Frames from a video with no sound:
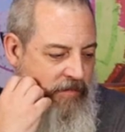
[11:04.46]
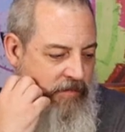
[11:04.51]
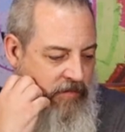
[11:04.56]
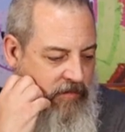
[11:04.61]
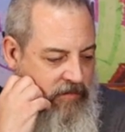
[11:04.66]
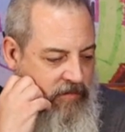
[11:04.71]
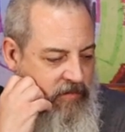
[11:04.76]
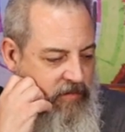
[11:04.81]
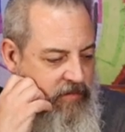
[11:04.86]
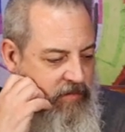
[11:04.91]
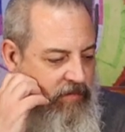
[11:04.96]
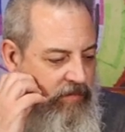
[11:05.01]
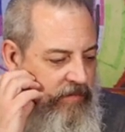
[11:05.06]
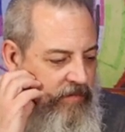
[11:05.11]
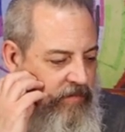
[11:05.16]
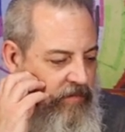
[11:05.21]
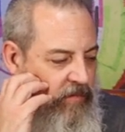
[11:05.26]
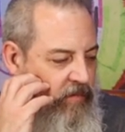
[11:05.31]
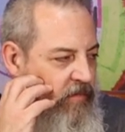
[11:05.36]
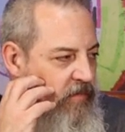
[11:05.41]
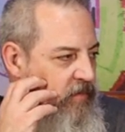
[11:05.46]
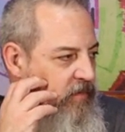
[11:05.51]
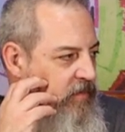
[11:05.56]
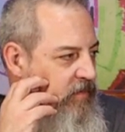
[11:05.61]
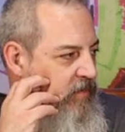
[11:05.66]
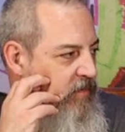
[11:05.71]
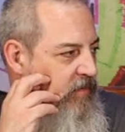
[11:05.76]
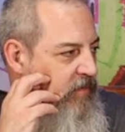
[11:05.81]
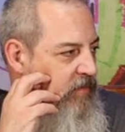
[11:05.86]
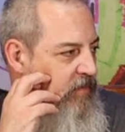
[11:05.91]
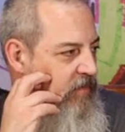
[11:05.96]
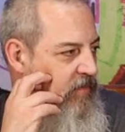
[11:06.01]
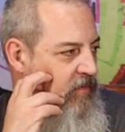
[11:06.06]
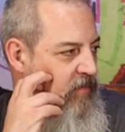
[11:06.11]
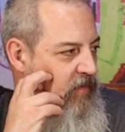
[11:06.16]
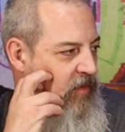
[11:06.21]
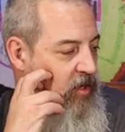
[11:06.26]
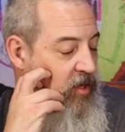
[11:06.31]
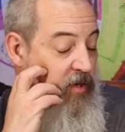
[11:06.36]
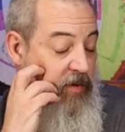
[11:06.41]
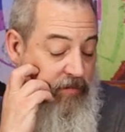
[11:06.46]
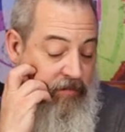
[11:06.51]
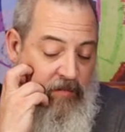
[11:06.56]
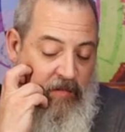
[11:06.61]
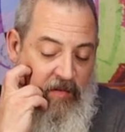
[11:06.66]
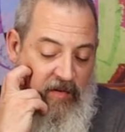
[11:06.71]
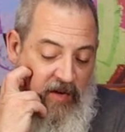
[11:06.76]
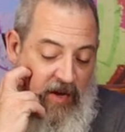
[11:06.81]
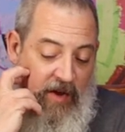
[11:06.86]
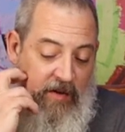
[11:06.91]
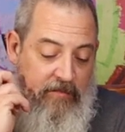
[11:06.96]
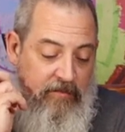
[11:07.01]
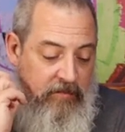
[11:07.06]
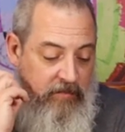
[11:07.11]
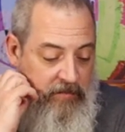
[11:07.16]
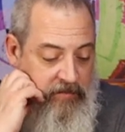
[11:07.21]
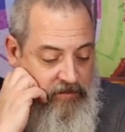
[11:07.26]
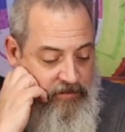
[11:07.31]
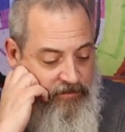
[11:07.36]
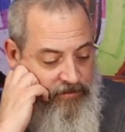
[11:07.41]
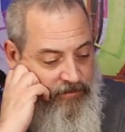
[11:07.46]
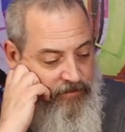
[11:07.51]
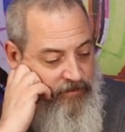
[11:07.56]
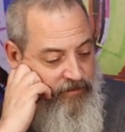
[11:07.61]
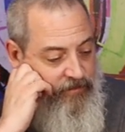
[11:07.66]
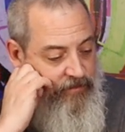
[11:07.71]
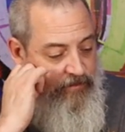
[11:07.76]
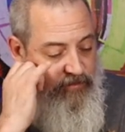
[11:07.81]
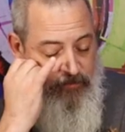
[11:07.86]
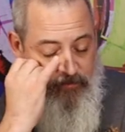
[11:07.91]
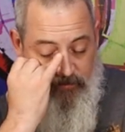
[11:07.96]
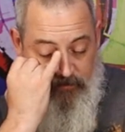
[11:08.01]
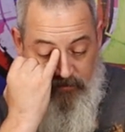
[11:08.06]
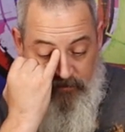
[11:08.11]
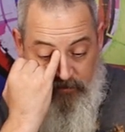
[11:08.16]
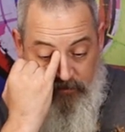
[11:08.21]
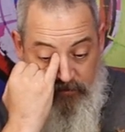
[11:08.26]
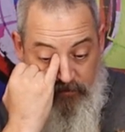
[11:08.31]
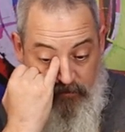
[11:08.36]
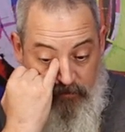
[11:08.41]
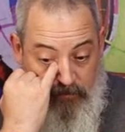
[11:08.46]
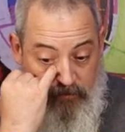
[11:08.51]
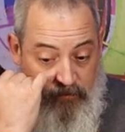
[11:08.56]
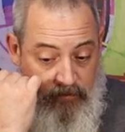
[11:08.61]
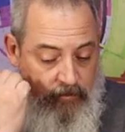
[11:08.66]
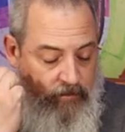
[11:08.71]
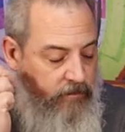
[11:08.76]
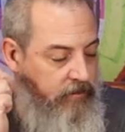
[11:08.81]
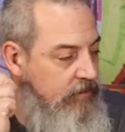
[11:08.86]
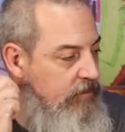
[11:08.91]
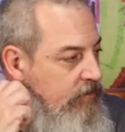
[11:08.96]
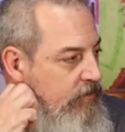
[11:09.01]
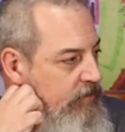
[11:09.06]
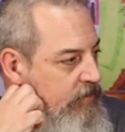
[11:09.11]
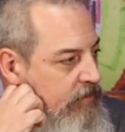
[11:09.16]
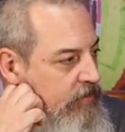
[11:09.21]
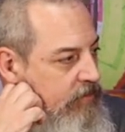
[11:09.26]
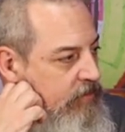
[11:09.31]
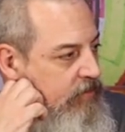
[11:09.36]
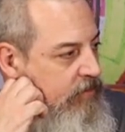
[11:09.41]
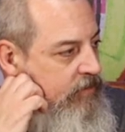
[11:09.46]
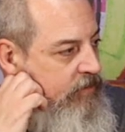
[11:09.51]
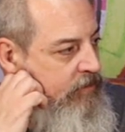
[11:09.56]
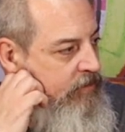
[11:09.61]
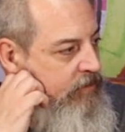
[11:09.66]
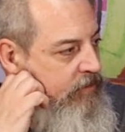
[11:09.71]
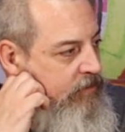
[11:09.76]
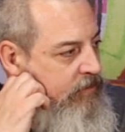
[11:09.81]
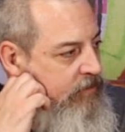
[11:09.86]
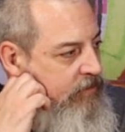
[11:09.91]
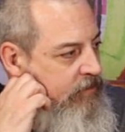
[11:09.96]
(not speaking)